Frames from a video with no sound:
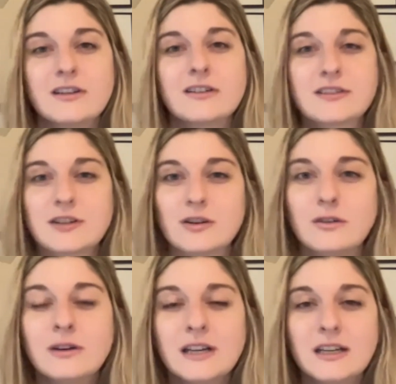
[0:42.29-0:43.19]
or so
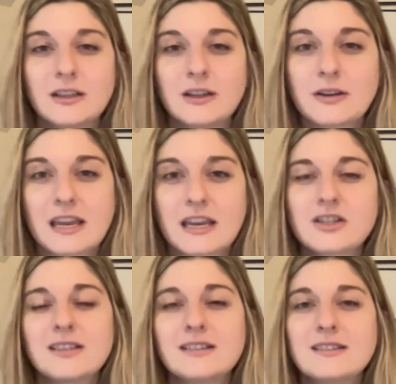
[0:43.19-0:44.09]

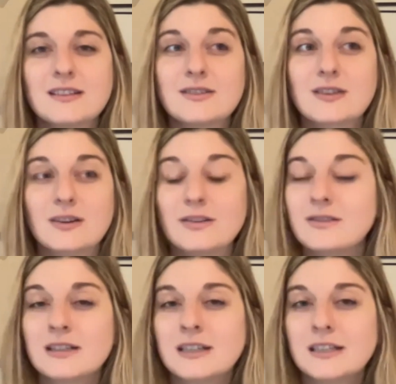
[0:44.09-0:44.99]
locations. And so